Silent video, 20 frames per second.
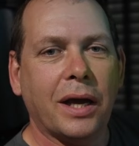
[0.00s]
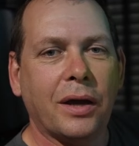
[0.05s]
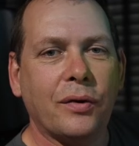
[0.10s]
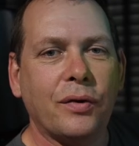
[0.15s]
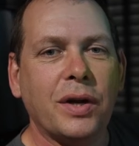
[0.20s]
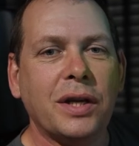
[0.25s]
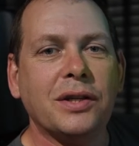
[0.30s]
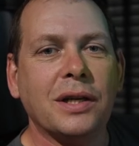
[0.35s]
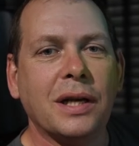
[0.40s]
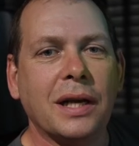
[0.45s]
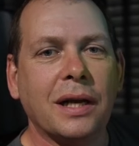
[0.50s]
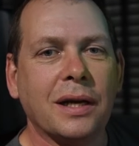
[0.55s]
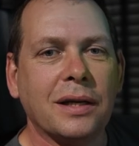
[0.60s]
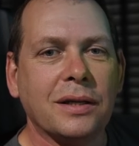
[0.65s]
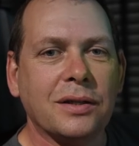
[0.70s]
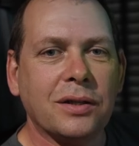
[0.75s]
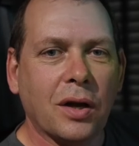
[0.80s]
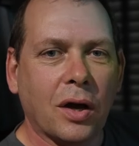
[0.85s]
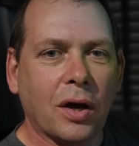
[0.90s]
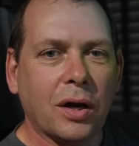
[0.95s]
Originally
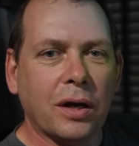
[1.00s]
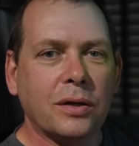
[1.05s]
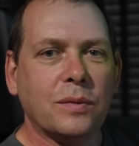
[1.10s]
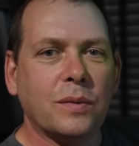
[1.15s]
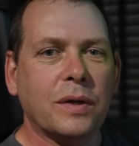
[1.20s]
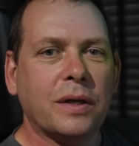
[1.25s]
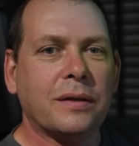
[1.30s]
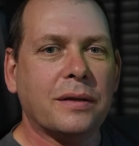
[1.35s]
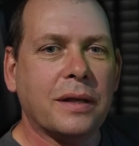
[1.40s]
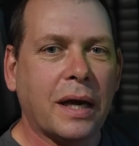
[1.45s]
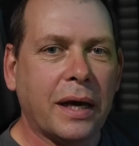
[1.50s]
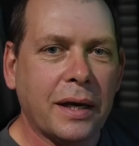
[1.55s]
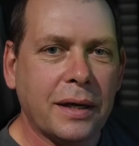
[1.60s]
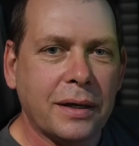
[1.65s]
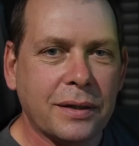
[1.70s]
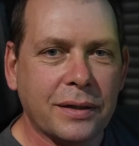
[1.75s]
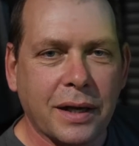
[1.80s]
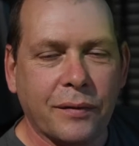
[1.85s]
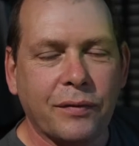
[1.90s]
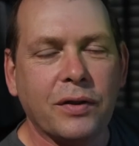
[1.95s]
I started with
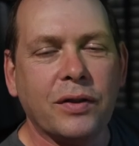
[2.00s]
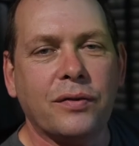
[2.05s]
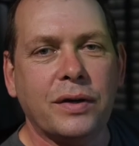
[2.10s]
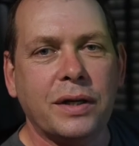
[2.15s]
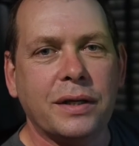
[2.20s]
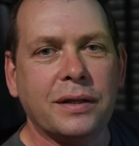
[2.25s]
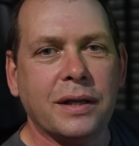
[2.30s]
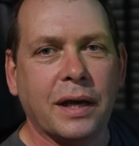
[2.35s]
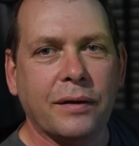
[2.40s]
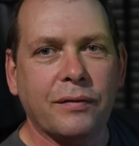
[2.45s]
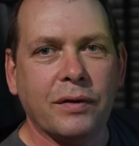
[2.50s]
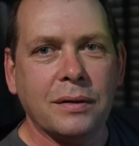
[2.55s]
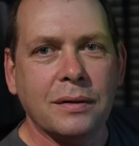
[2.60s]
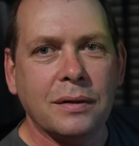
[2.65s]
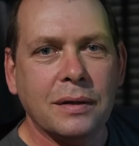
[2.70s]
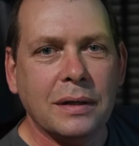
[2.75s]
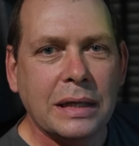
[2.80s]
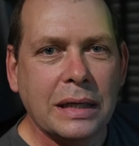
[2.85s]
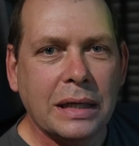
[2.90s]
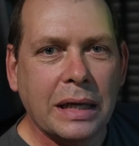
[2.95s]
a 737
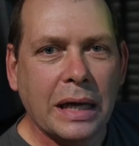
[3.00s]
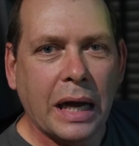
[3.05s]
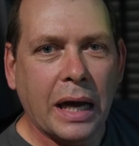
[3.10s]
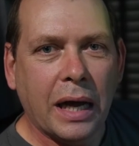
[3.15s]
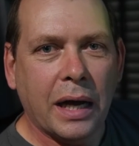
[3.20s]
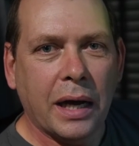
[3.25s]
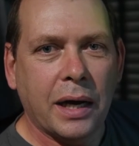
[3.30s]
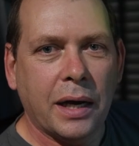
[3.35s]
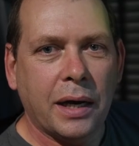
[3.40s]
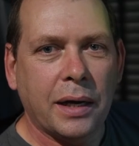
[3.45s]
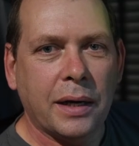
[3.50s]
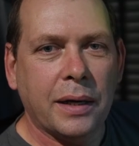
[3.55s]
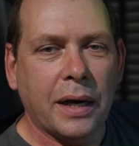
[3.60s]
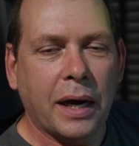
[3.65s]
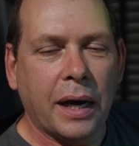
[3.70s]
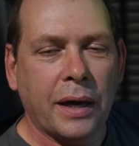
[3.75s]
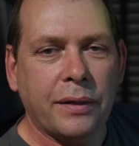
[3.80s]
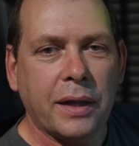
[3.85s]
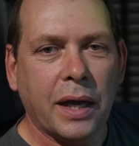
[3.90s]
uh,